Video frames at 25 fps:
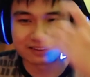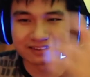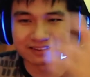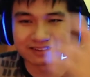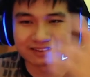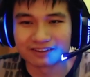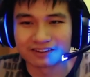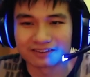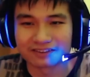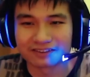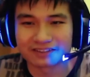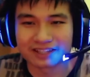
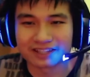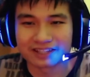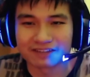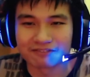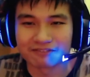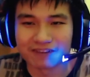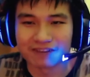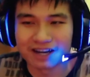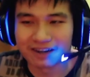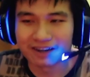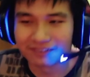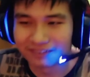Okay,
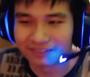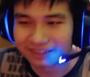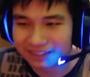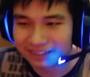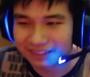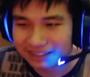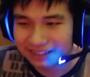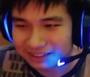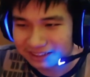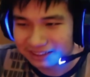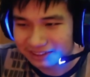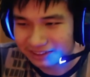wow.
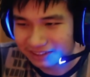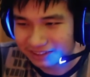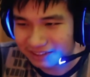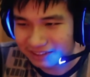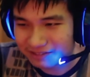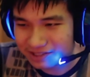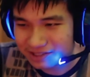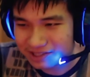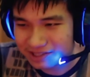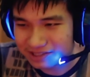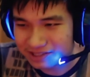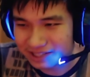So that
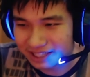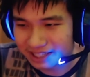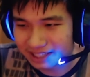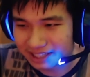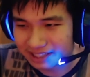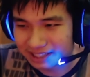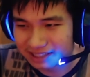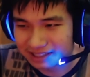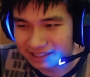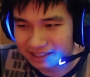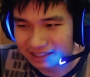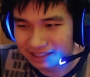was
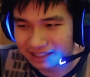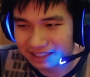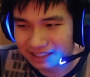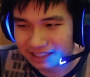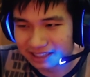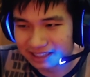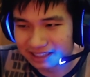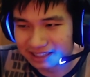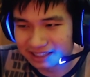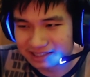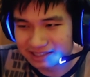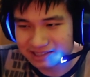Dare
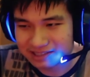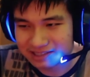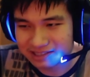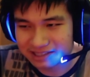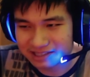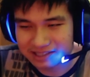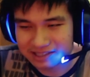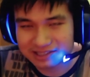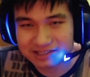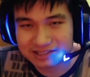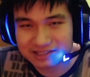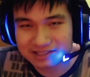uh,
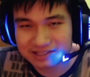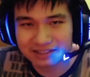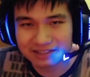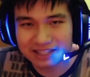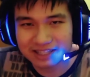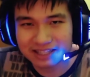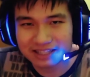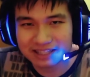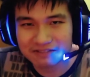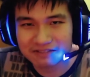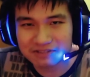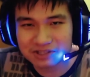six. So
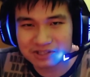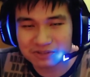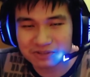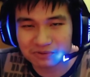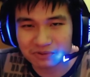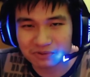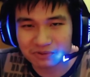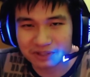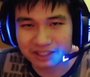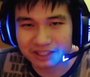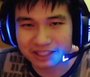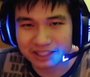yeah, that was a
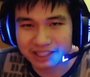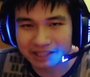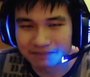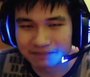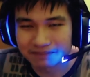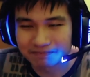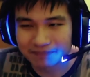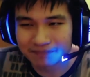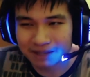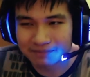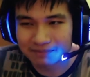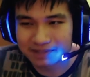really,
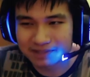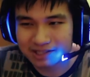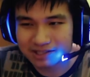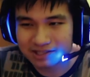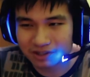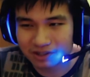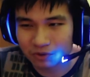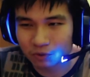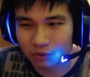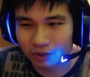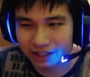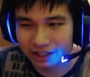I mean, just
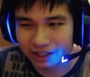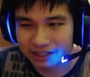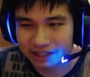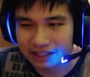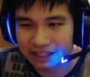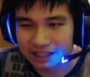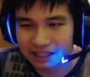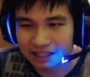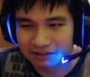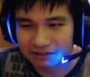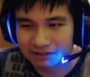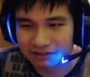a quick
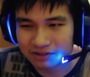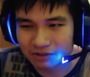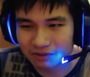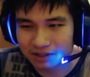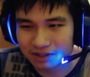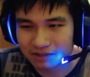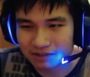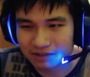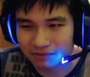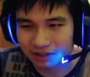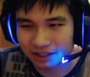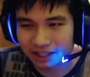Dare. So
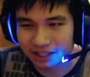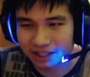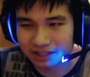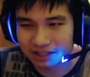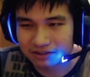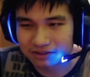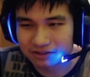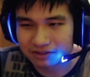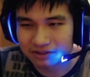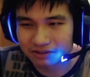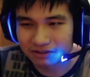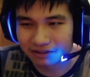what what can
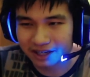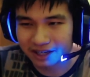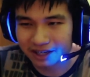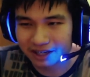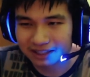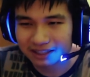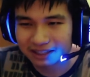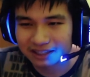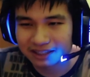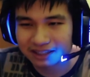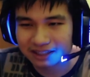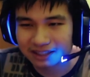you do, right?
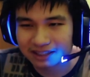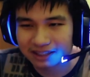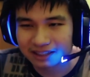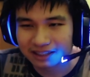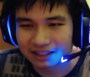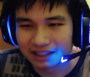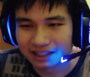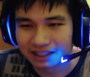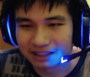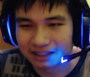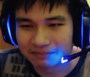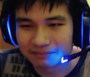
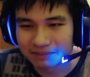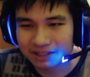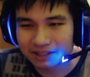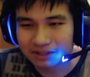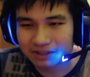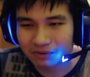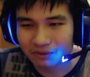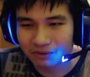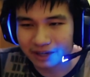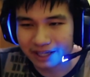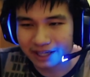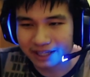Um,
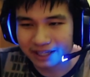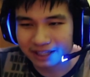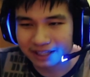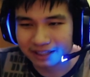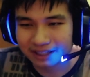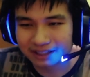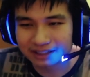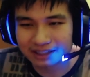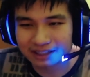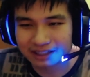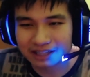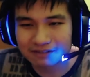either
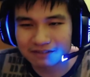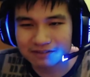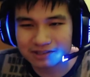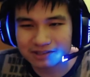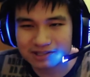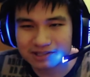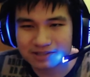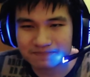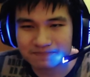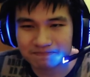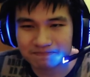way, that was,